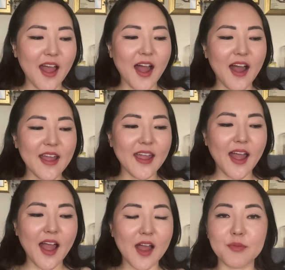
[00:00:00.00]
I
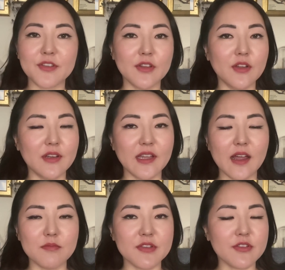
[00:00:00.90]
absolutely
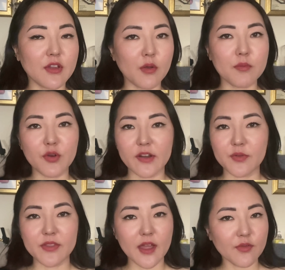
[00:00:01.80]
am so impressed
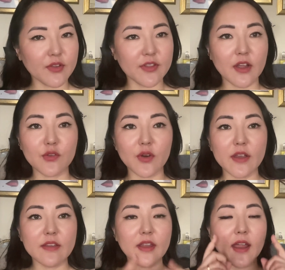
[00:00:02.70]
with everything I tried
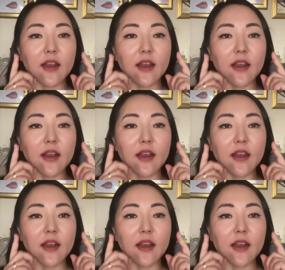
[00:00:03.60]
today.